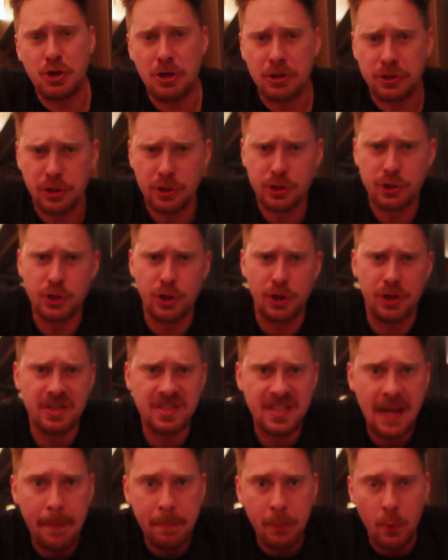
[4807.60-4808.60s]
cooked a certain
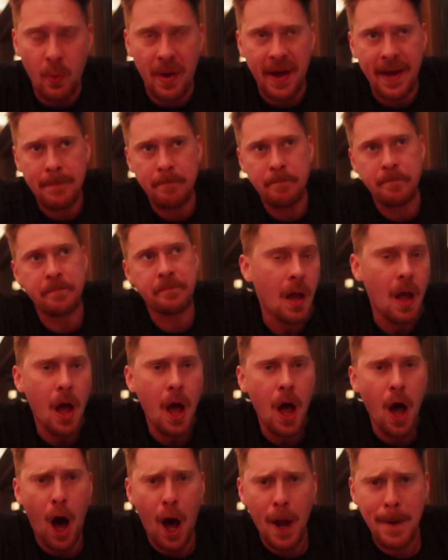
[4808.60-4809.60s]
type of way
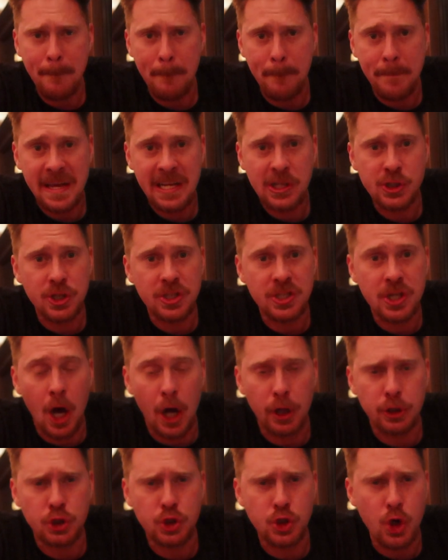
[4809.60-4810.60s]
on
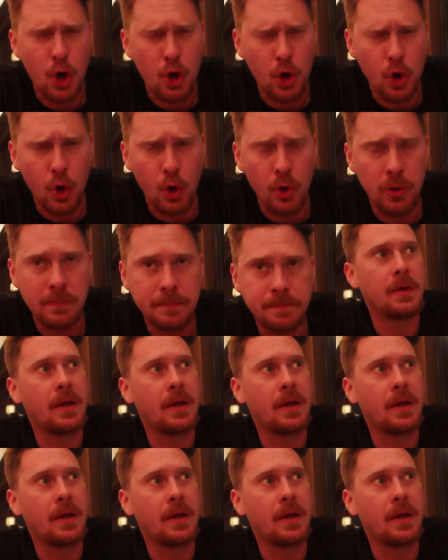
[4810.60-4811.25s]
binchotan charcoal.